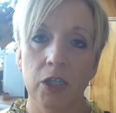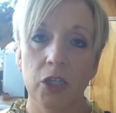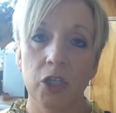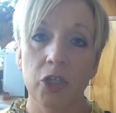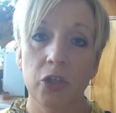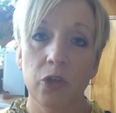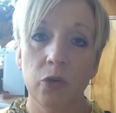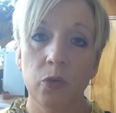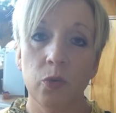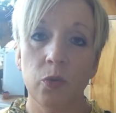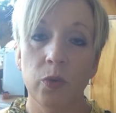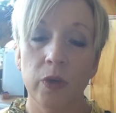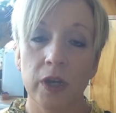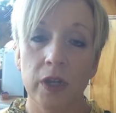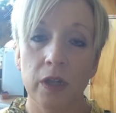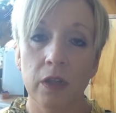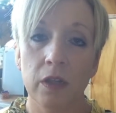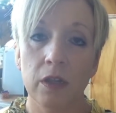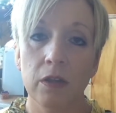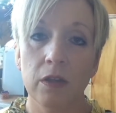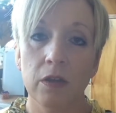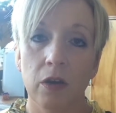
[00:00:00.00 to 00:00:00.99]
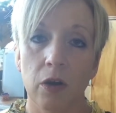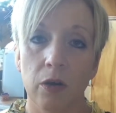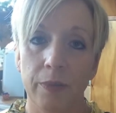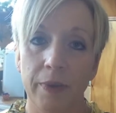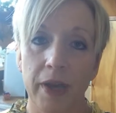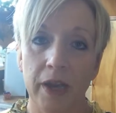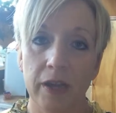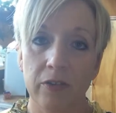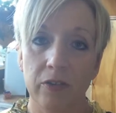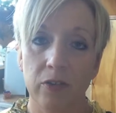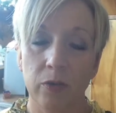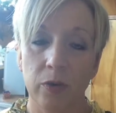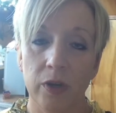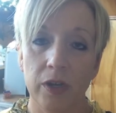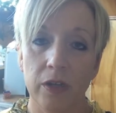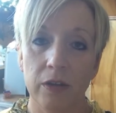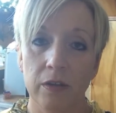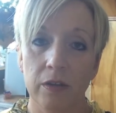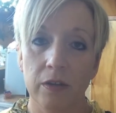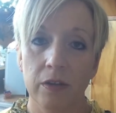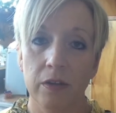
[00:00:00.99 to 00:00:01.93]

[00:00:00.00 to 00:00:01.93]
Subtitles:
You will go back to it.